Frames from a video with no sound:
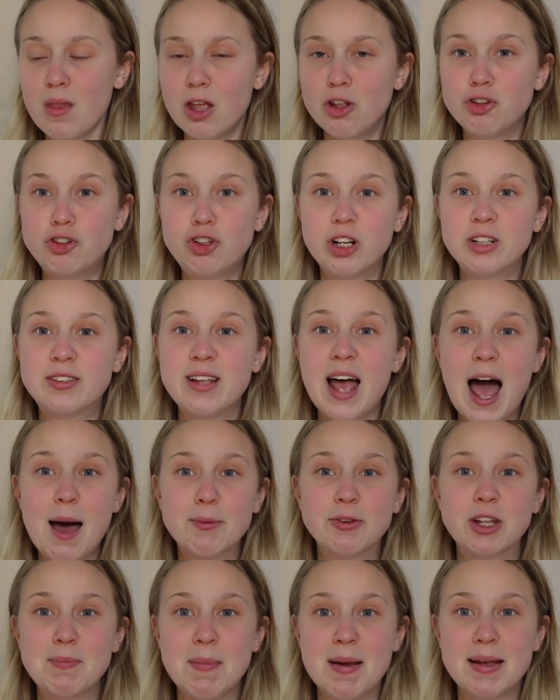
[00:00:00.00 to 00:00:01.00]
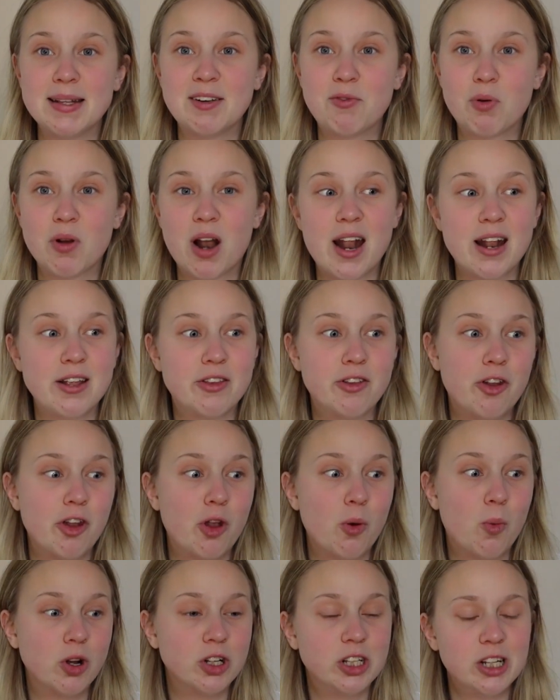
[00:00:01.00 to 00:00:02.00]
Just absolutely amazing for when I needed to do
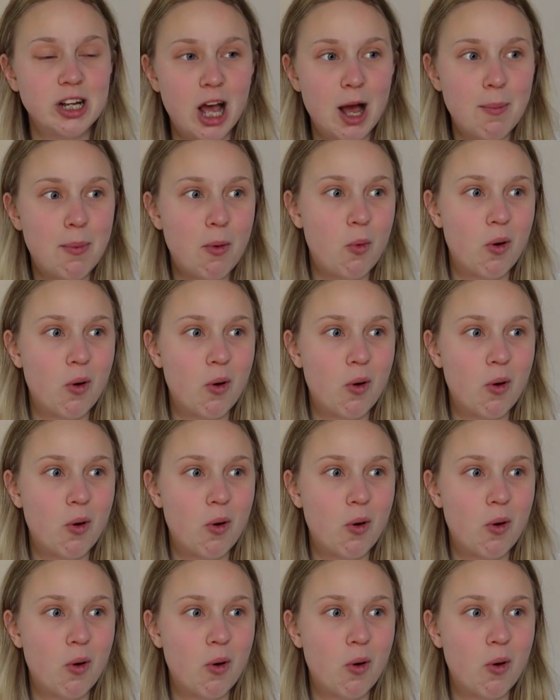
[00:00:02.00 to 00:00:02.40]
the washing up,